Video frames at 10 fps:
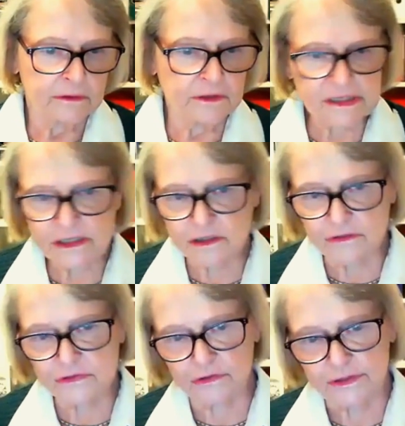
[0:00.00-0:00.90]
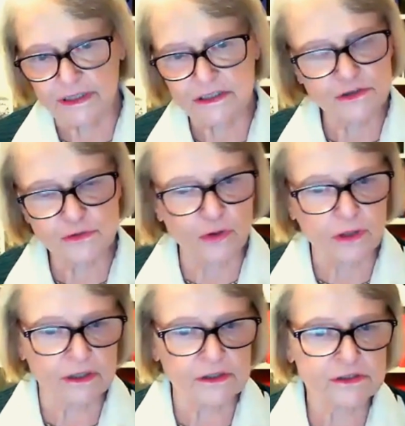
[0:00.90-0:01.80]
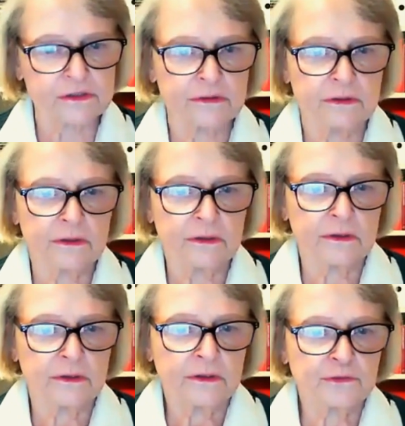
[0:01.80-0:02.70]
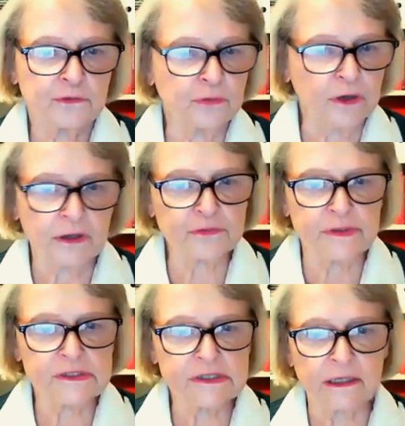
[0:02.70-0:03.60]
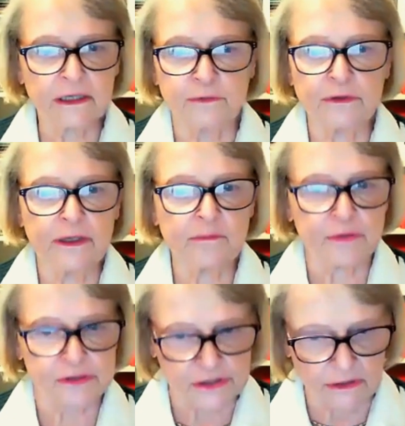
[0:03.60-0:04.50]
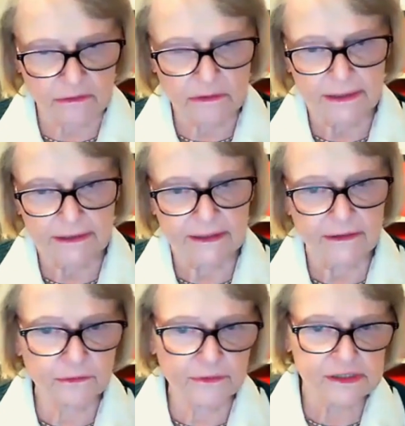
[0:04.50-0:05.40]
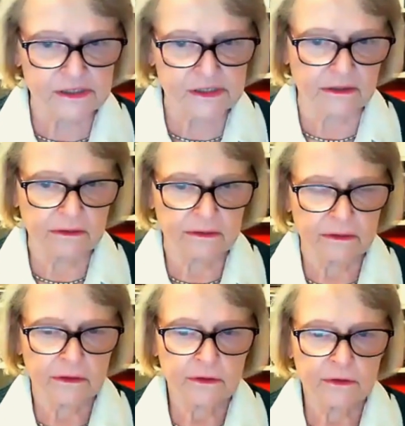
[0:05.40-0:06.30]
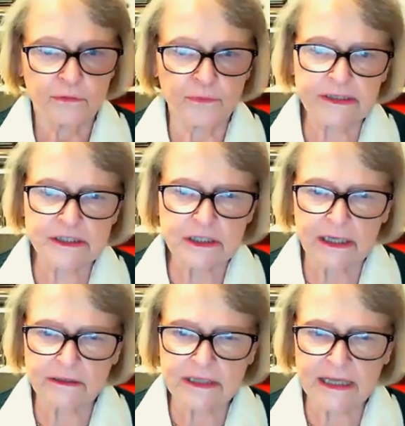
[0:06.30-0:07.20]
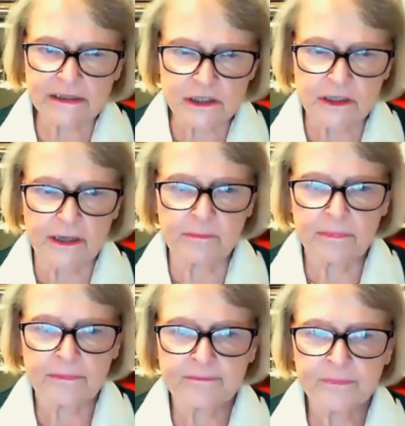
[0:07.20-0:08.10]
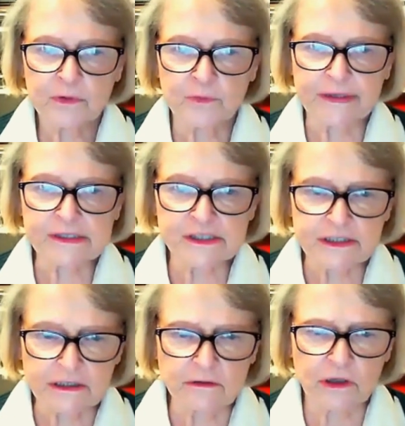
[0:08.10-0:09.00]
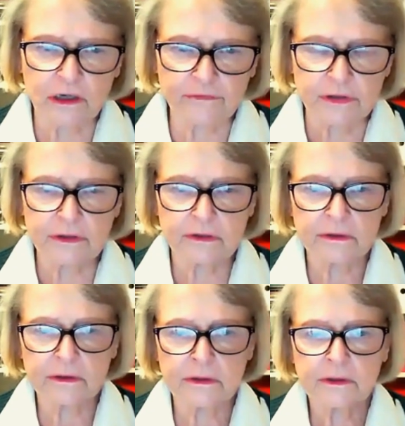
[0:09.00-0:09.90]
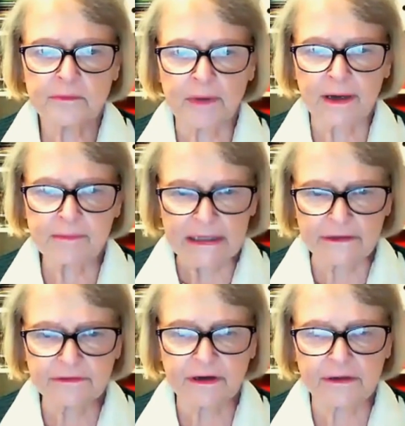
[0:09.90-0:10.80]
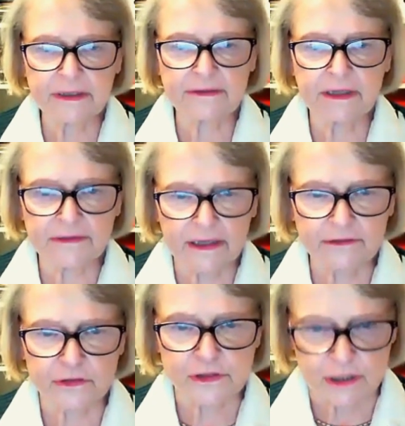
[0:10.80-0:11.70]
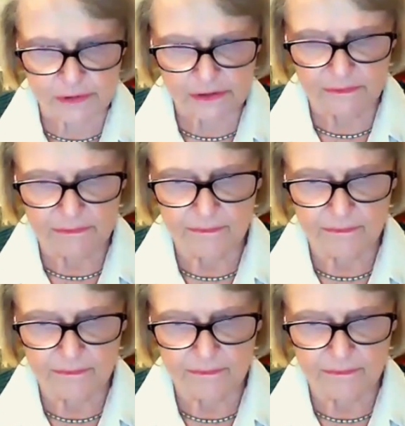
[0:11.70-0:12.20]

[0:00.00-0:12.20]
These consultations took us to countries including Brazil and Indonesia, which at that time were still governed by military dictatorships.